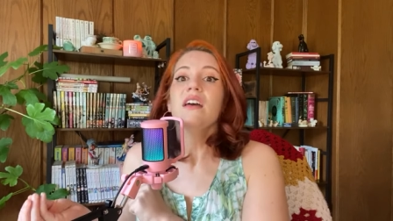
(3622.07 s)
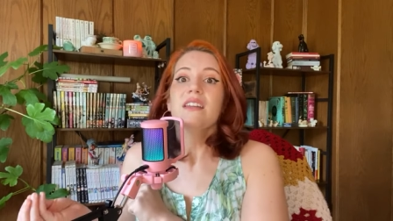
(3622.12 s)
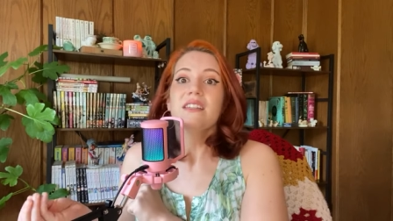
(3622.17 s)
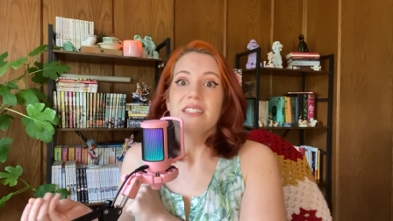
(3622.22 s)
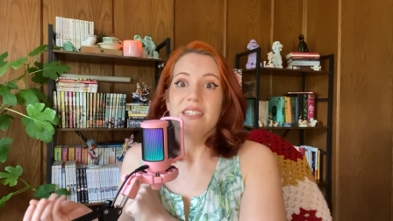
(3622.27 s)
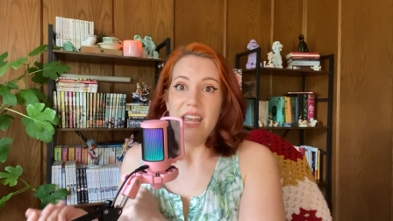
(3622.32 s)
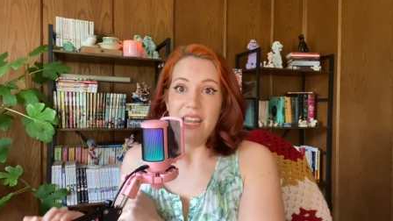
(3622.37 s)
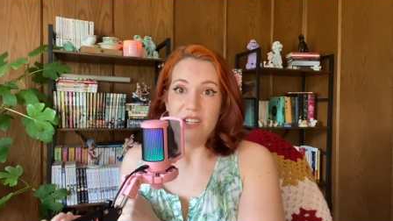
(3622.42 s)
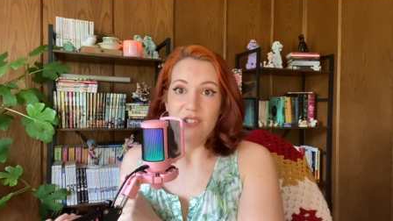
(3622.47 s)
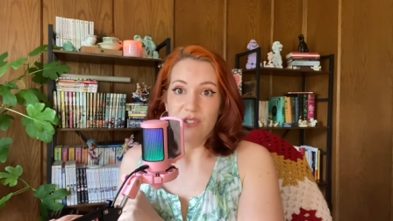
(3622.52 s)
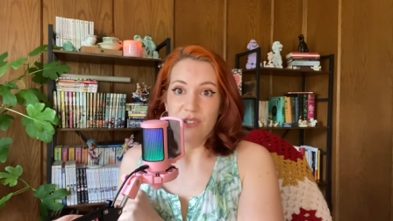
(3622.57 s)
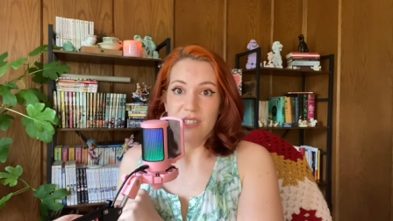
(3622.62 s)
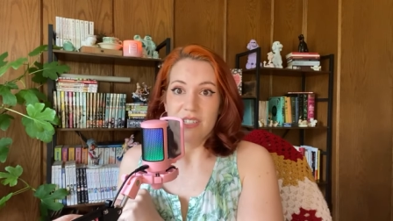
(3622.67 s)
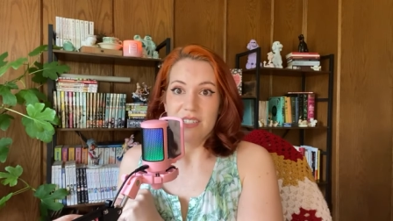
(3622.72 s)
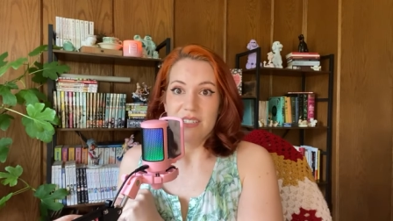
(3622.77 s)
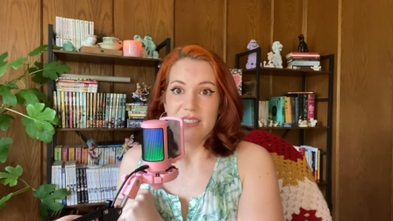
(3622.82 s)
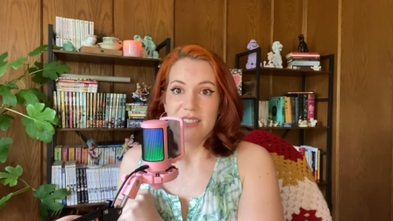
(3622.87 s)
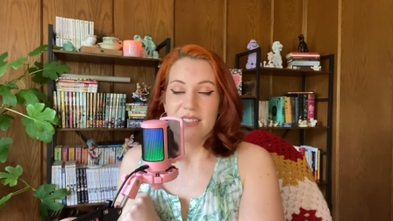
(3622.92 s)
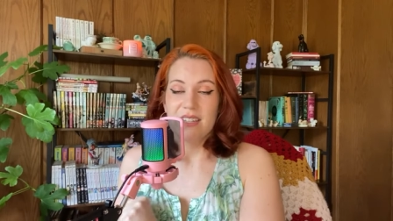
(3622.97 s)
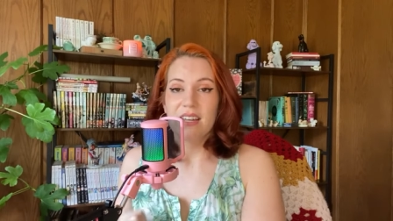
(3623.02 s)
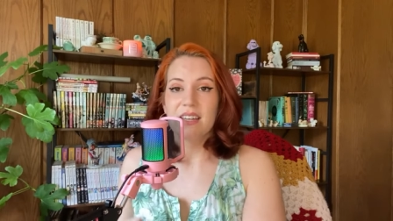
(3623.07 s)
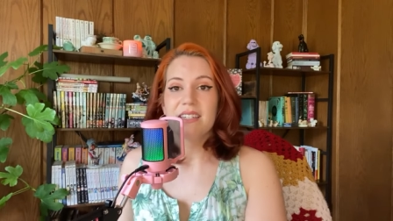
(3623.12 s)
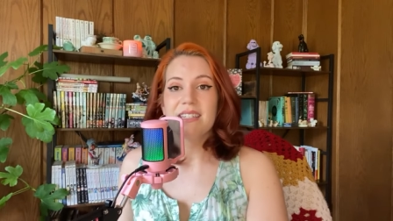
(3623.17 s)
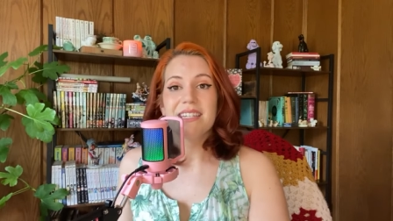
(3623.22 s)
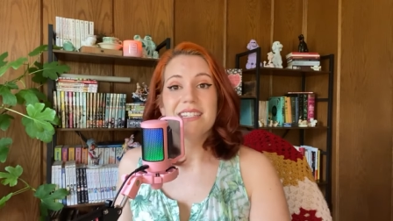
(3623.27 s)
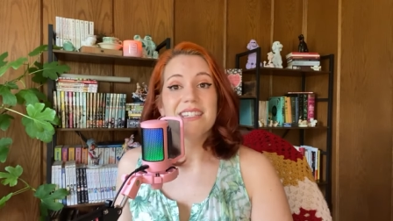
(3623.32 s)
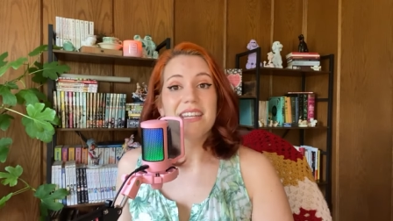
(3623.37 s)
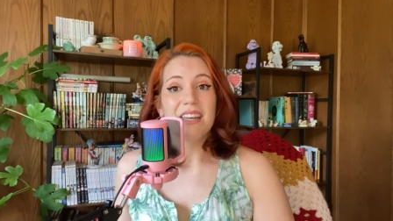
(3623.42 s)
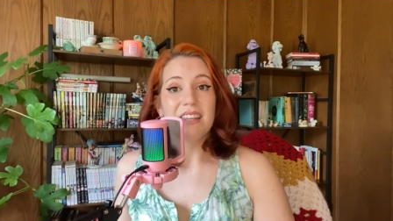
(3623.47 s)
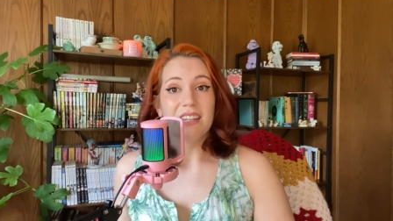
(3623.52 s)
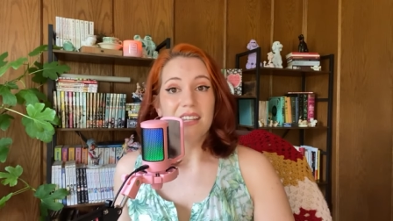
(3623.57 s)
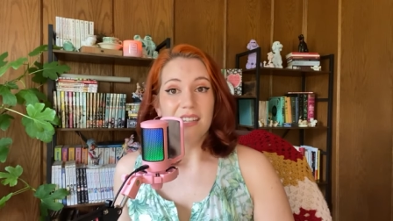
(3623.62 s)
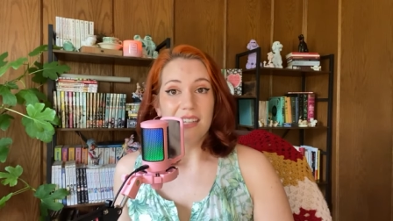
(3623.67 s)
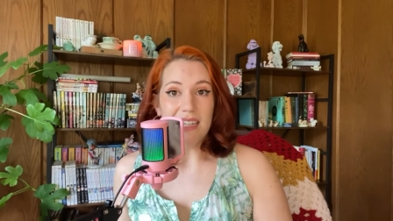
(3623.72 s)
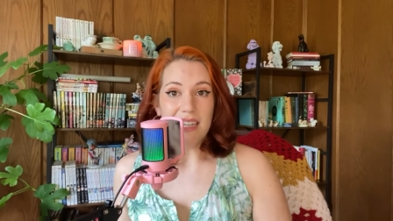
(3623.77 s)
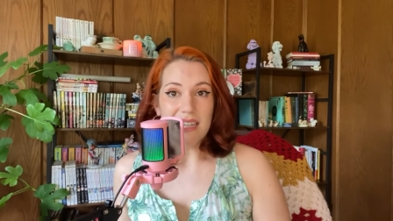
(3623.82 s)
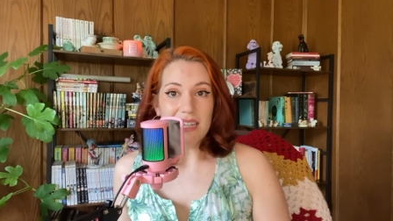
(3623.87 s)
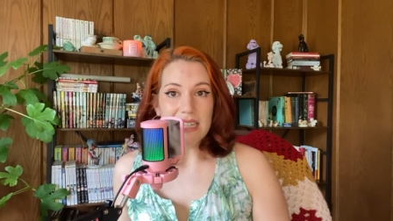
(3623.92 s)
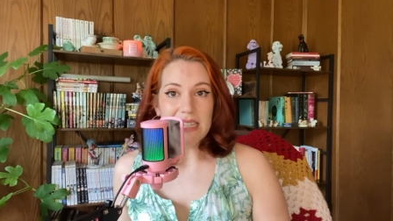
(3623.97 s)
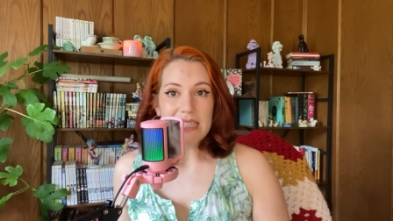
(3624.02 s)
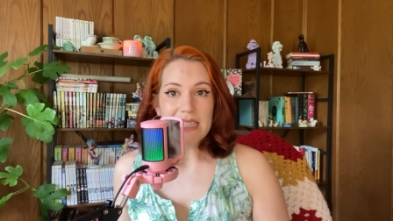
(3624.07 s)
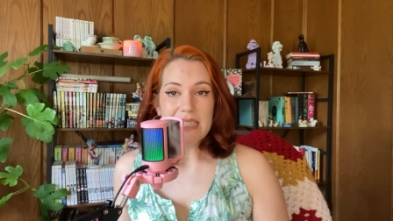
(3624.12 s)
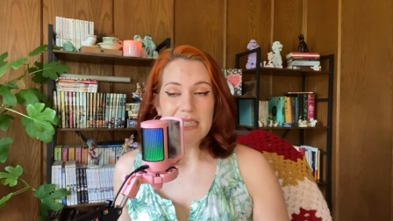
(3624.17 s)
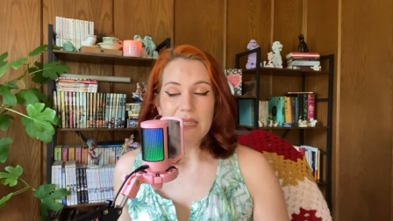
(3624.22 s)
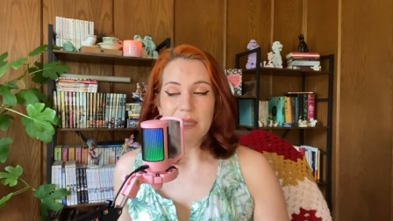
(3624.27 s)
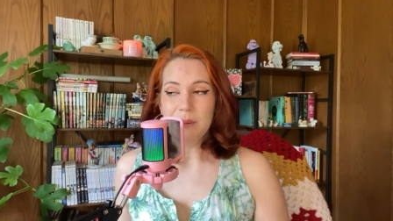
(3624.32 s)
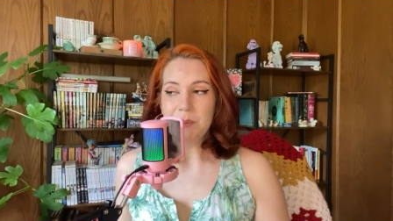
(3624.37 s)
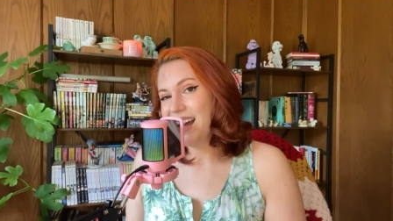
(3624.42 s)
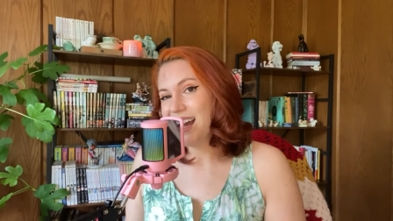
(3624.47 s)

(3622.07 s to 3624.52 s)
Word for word: dangerous, to say the least.